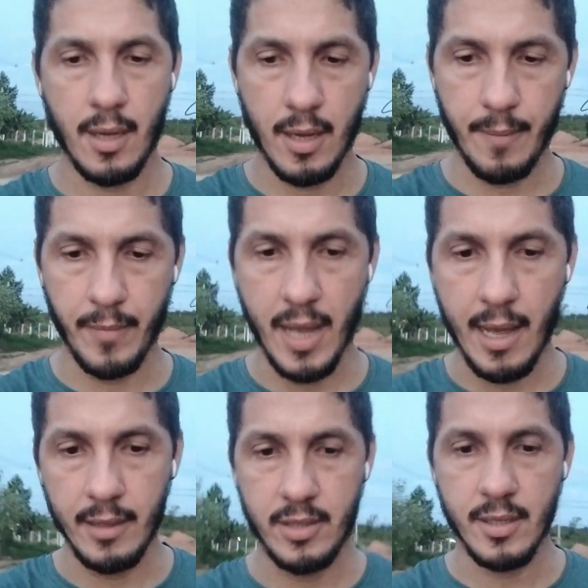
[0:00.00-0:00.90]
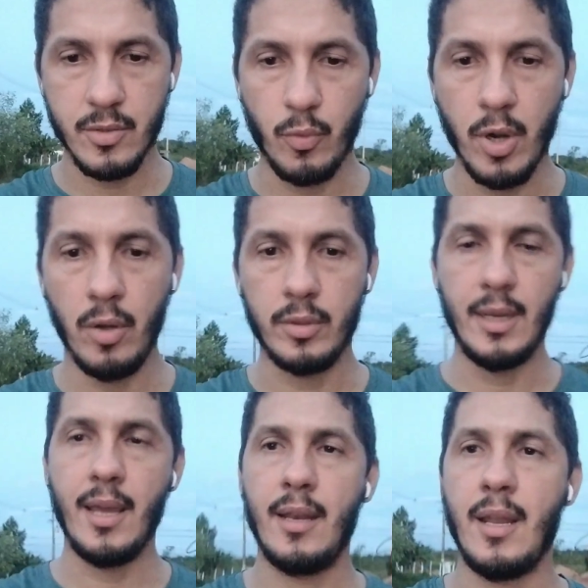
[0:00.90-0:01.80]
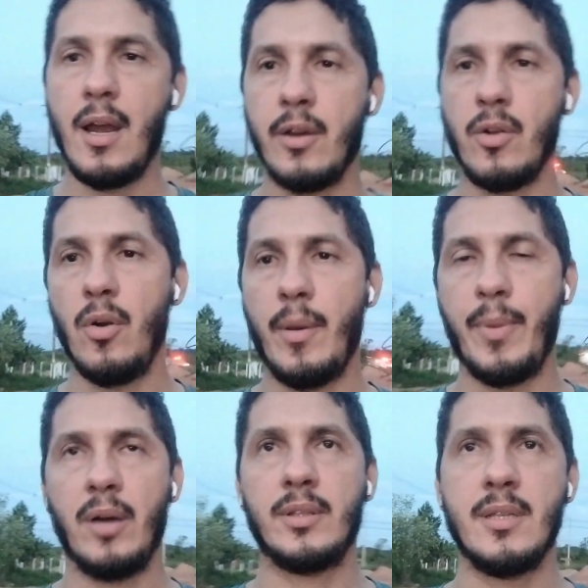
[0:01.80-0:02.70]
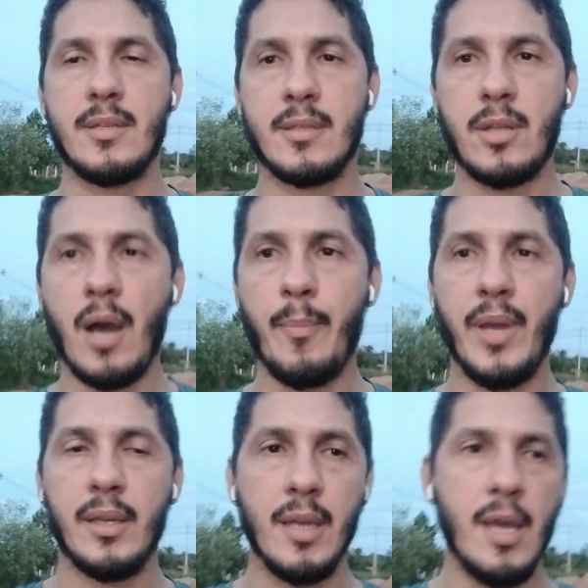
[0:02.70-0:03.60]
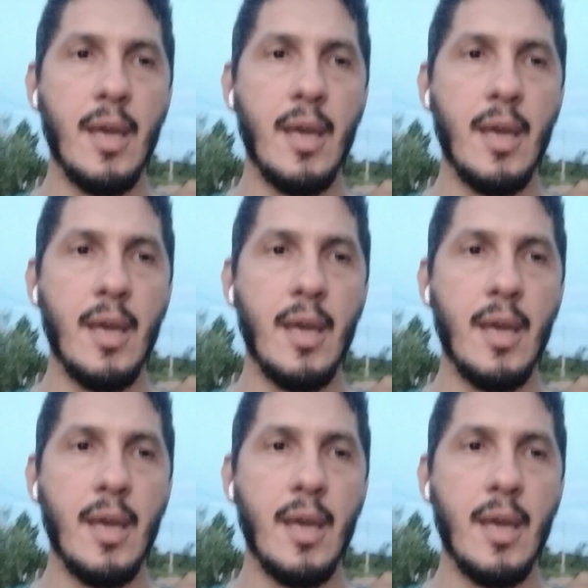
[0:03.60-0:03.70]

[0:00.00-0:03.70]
I just wrote an article about this topic,